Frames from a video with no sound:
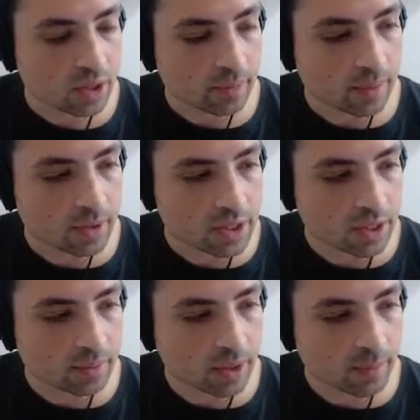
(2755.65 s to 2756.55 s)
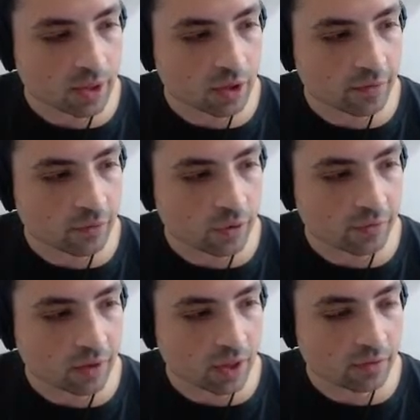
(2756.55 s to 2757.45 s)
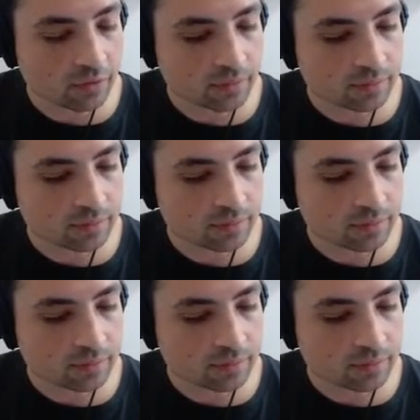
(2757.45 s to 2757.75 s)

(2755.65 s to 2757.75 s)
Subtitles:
maybe 45.